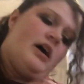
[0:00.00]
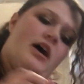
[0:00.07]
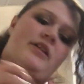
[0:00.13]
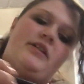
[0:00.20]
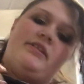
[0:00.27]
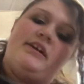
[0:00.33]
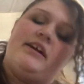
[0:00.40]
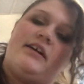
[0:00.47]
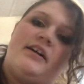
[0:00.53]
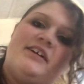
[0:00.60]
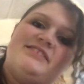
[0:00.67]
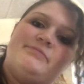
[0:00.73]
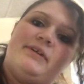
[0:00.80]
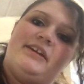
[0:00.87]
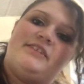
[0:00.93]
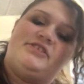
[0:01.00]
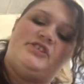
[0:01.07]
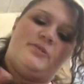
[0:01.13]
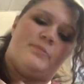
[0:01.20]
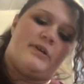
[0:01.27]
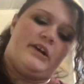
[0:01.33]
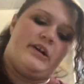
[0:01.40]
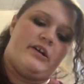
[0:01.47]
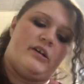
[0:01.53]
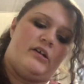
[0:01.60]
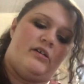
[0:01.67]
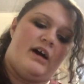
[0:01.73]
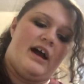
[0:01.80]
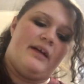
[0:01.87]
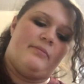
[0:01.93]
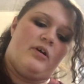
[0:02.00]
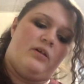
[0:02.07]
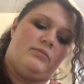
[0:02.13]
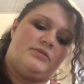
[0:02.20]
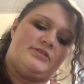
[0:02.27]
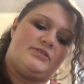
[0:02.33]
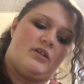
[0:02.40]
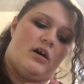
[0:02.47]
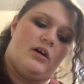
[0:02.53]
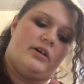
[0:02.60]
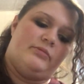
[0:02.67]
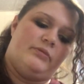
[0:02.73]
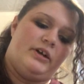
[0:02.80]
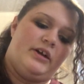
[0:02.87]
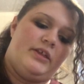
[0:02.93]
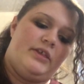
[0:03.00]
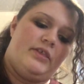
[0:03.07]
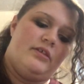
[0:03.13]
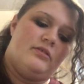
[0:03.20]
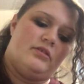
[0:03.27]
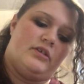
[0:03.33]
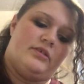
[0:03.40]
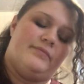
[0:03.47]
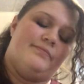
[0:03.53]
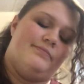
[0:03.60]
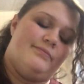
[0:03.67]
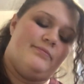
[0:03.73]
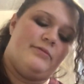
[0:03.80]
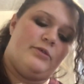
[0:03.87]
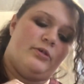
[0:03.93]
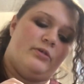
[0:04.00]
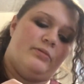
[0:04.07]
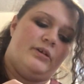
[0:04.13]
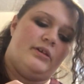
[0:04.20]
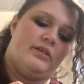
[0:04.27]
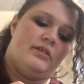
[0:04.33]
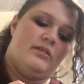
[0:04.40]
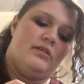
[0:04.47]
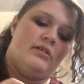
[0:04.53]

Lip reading: And then the IT Cosmetics Superhero I'm almost gone with, or through with.